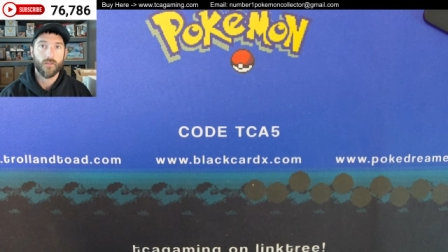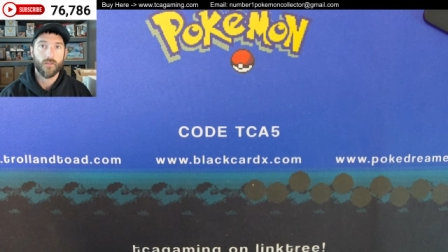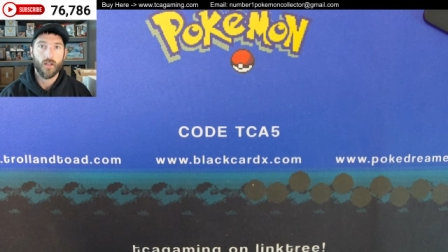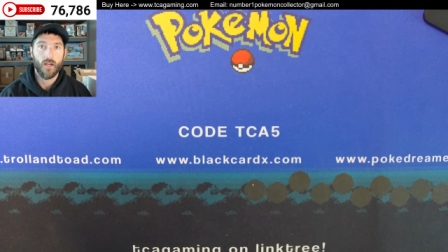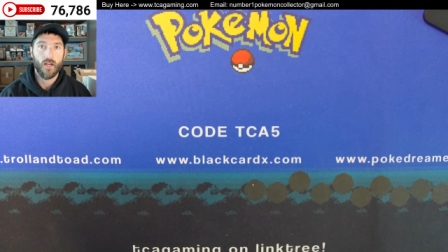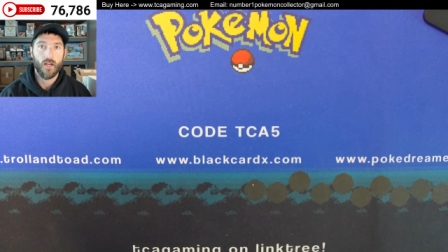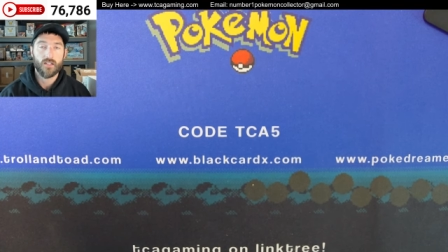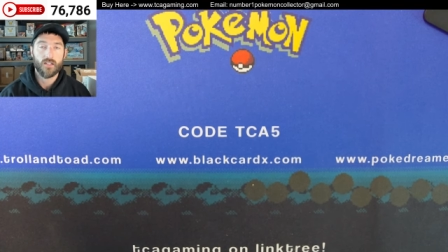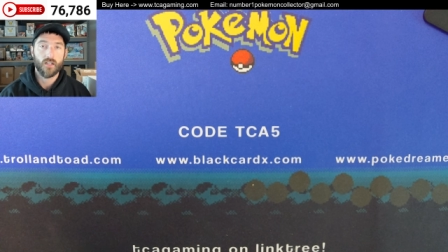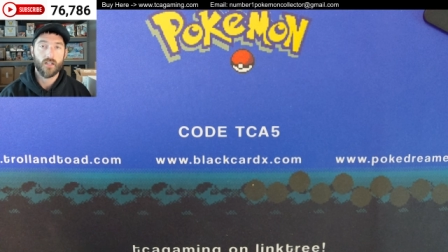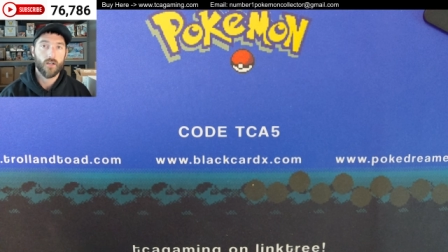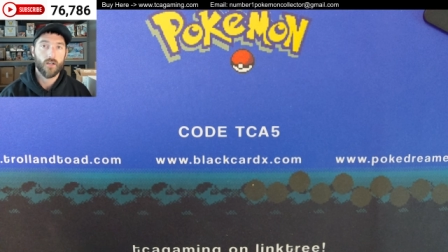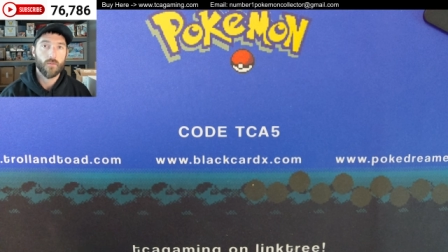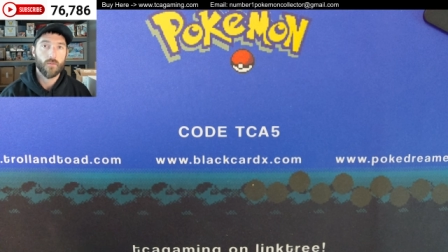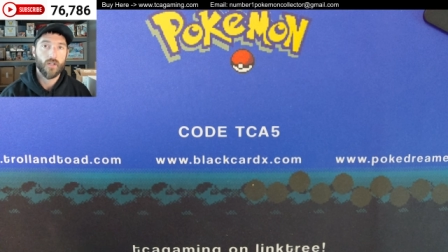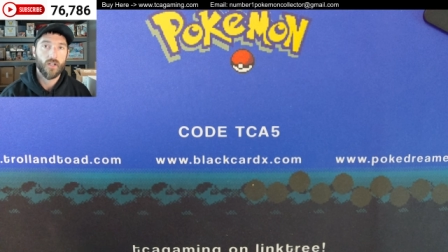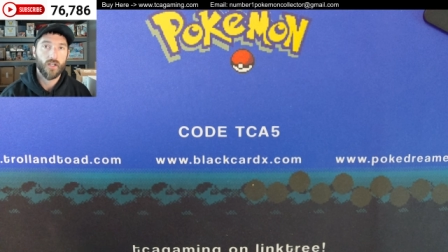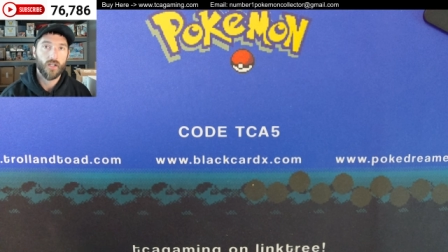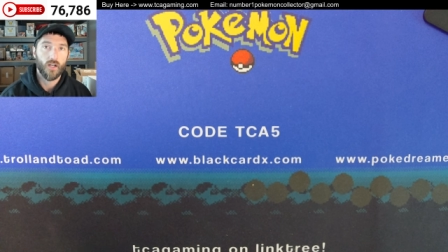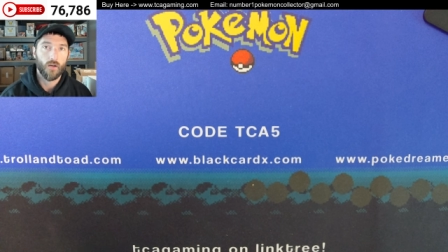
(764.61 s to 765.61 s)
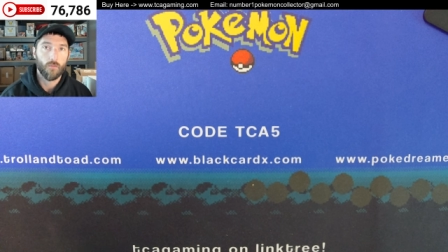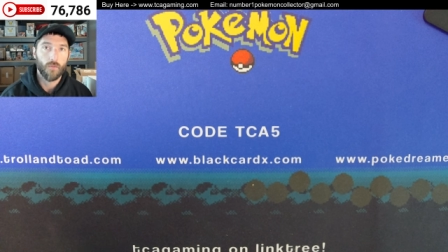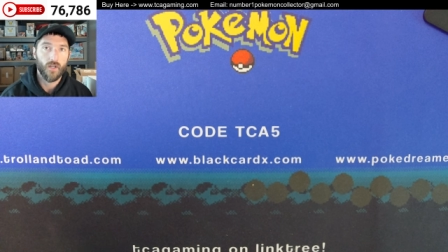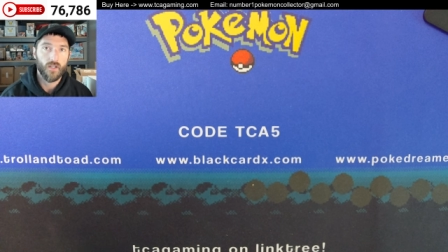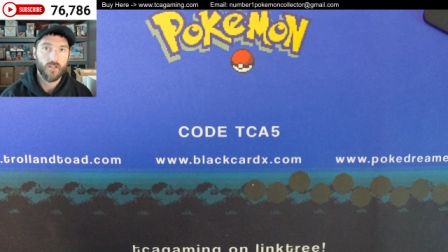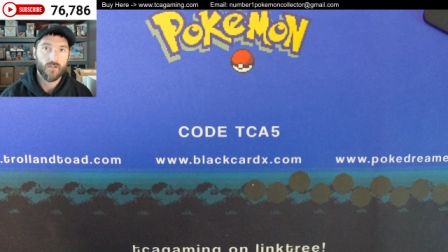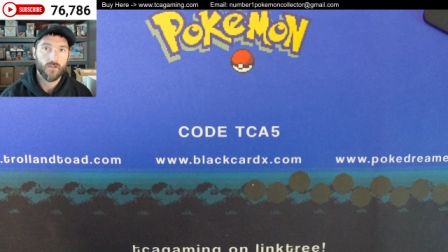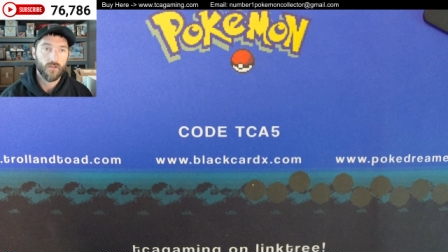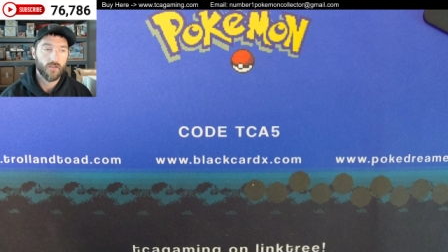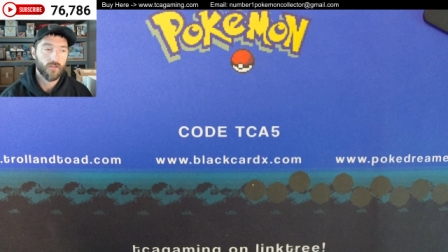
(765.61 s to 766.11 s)
As they come in, I'll
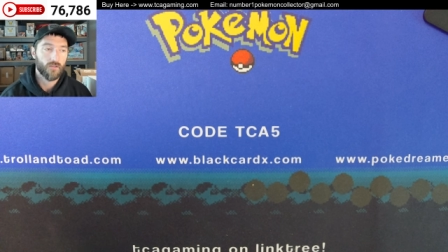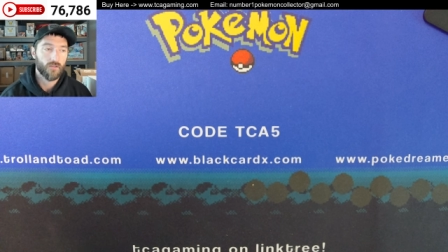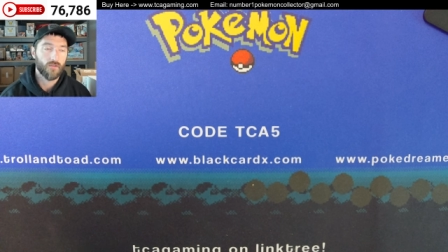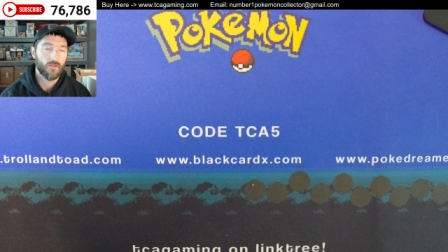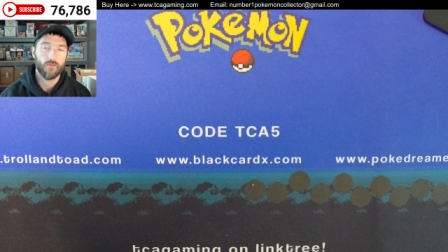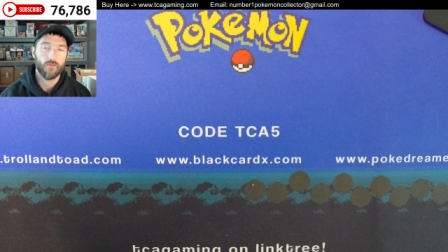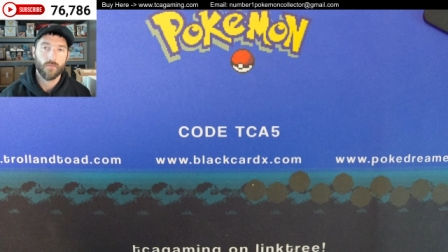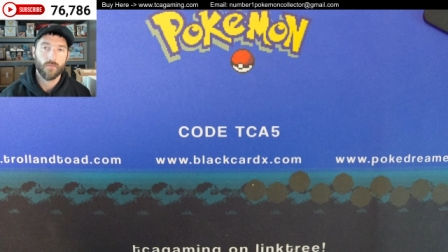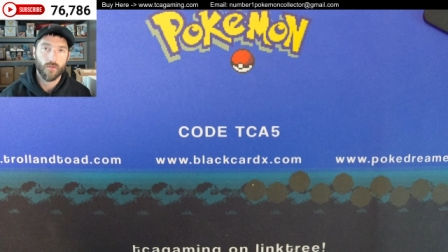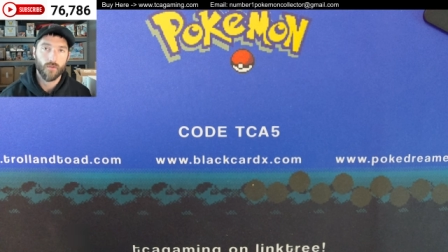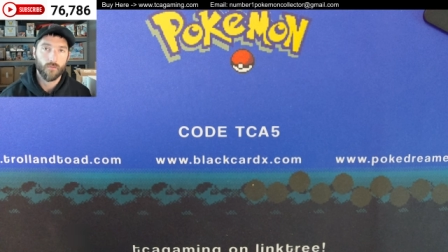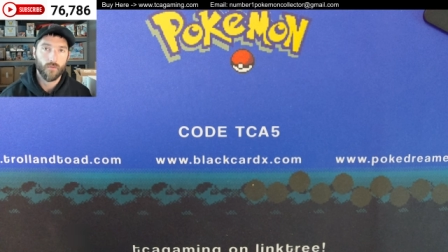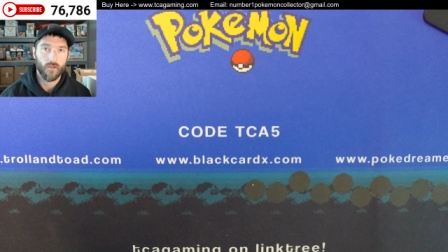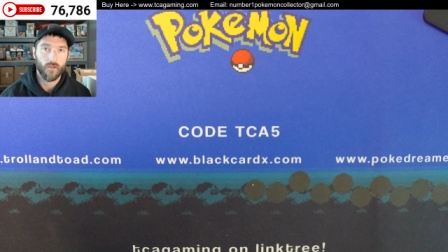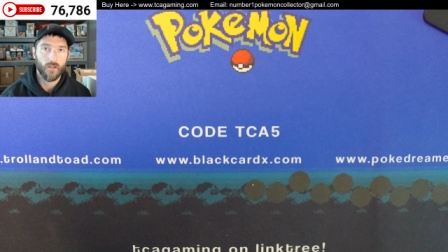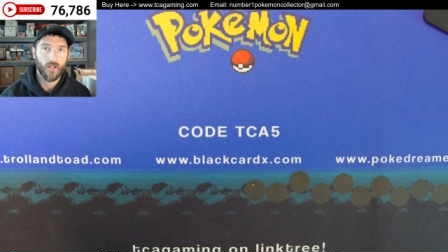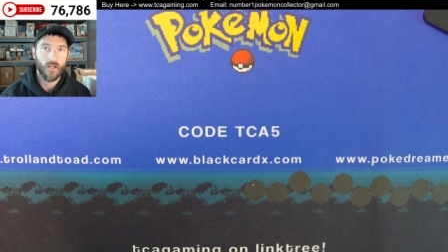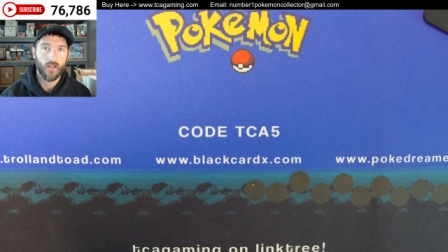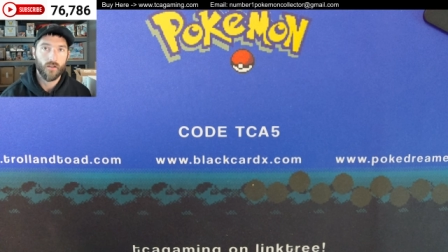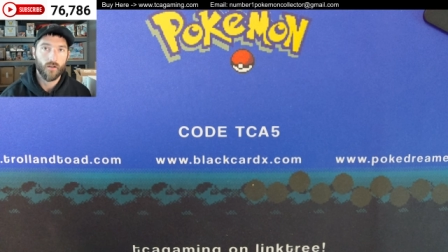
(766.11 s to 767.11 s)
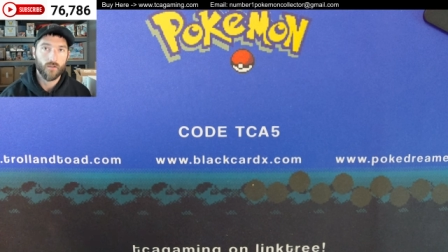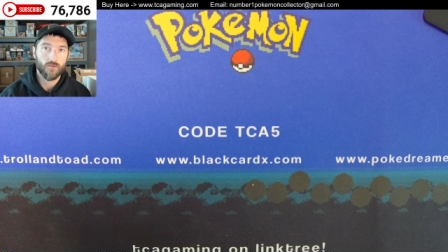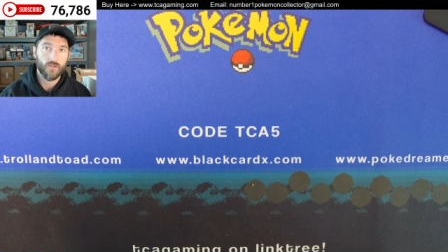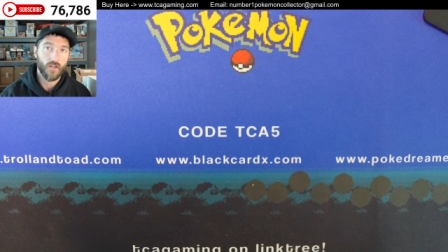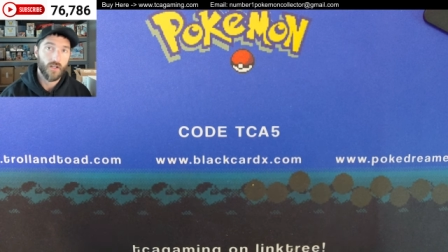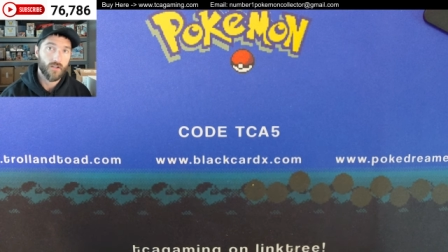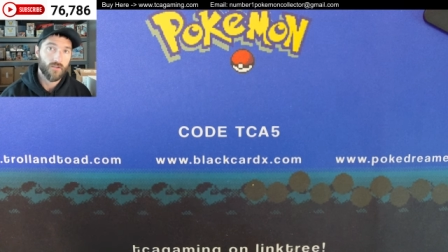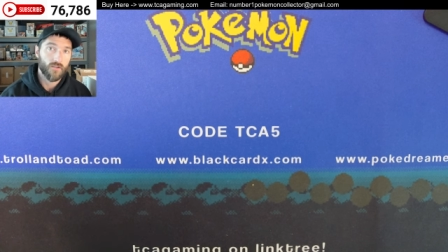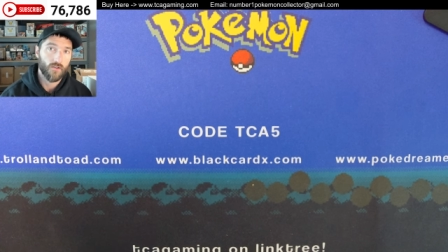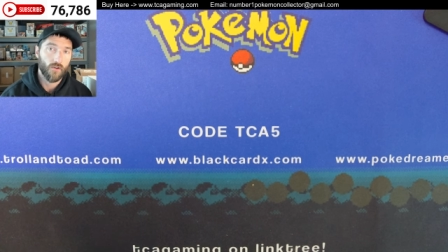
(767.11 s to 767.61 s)
make sure to put them together. I'll
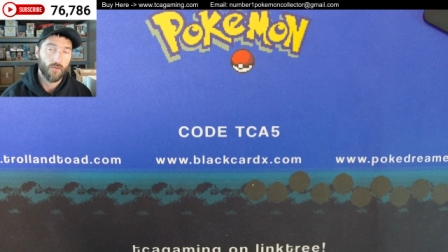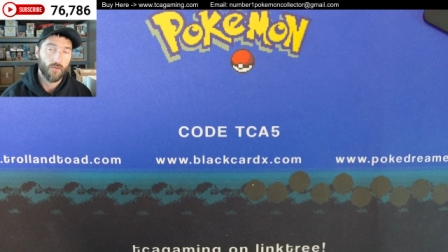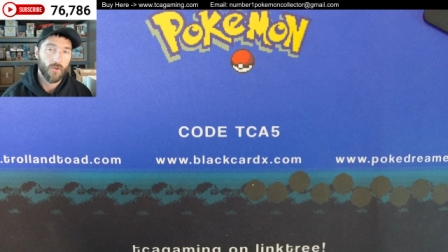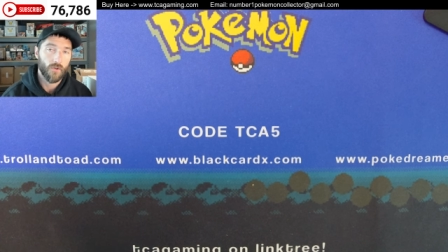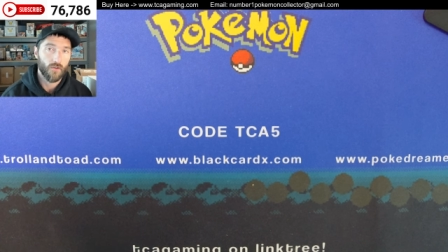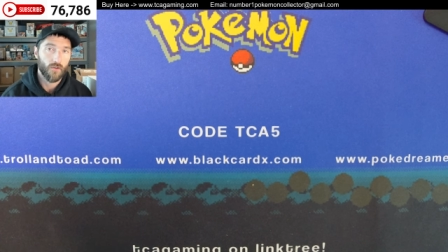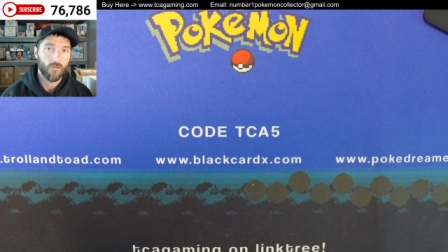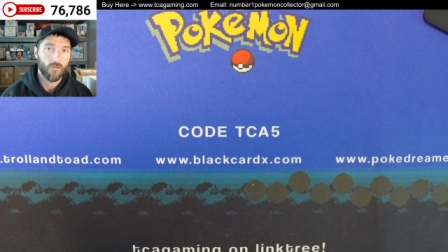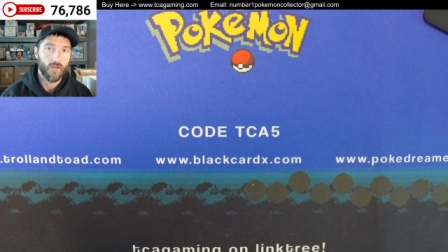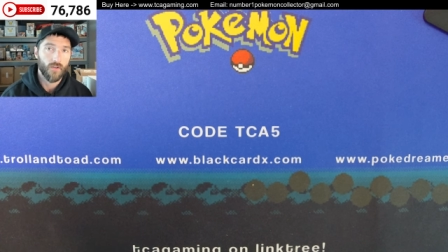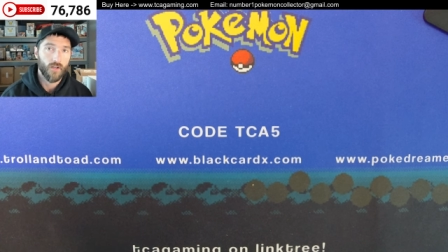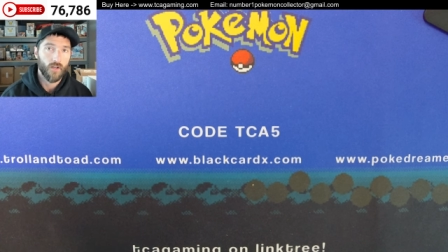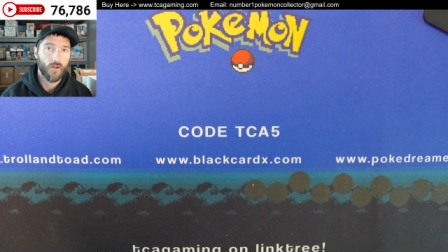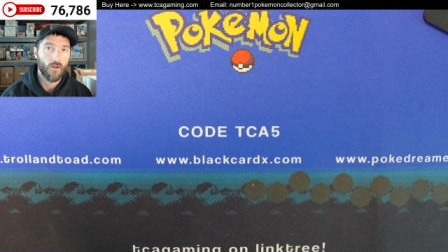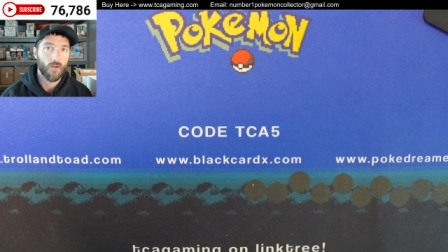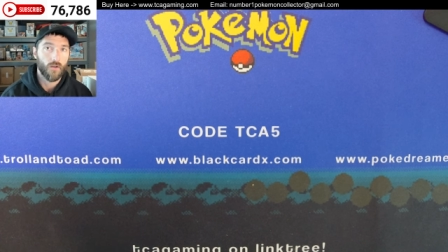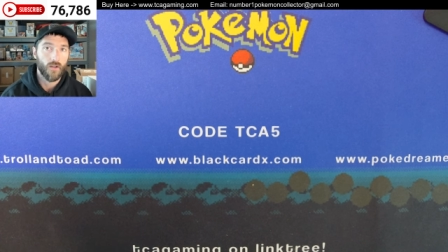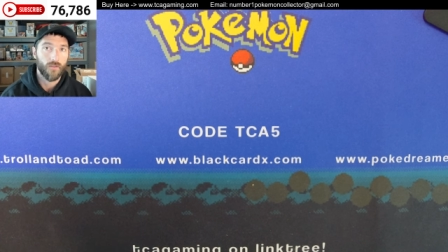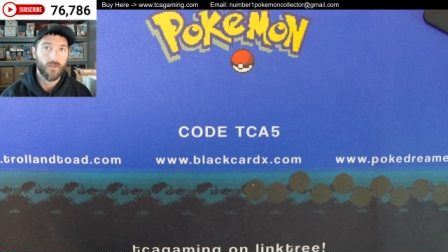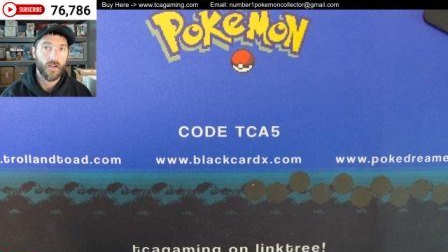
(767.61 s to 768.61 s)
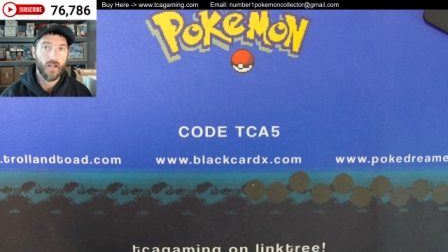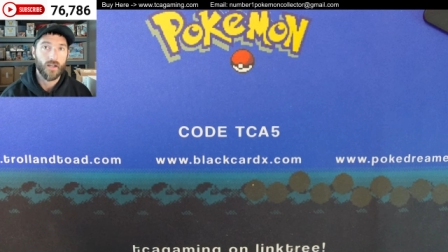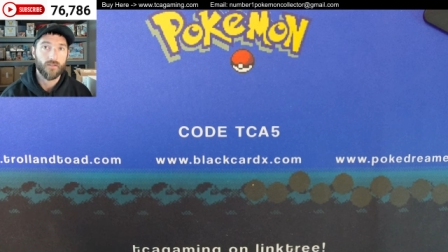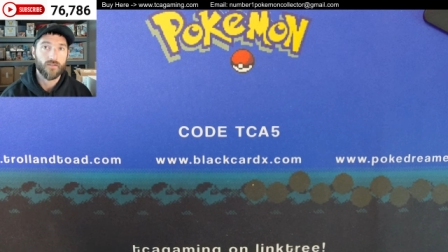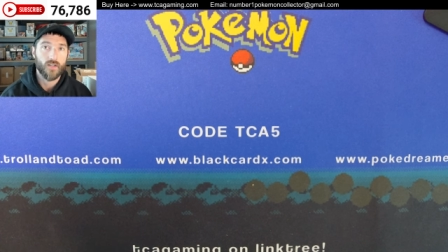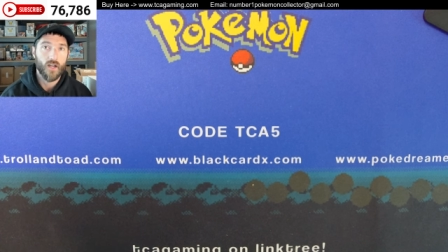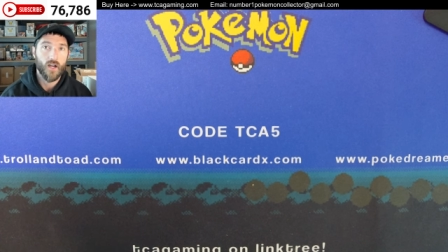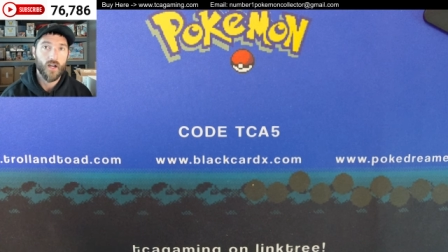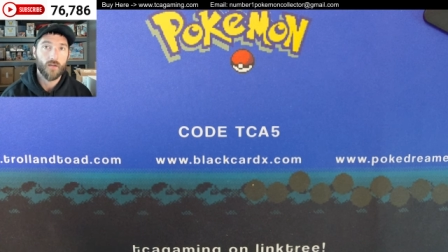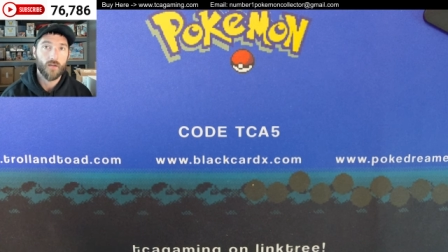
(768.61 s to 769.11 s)
try to show them here in a video if I have
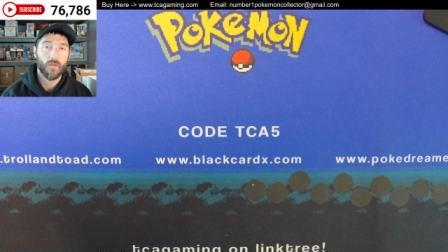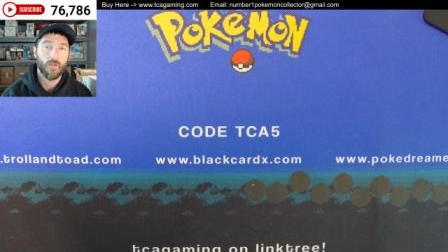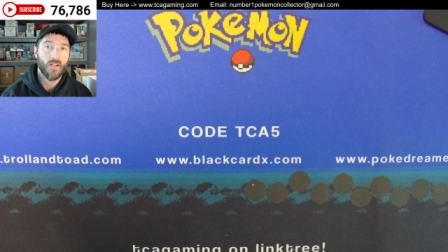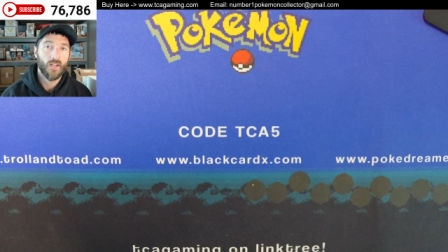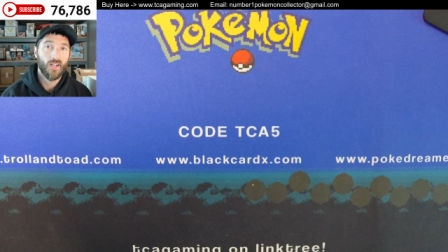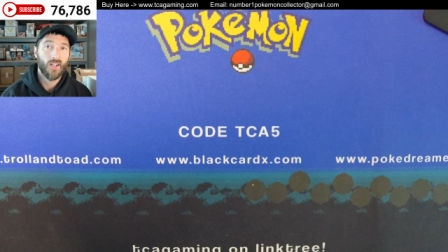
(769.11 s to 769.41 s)
time.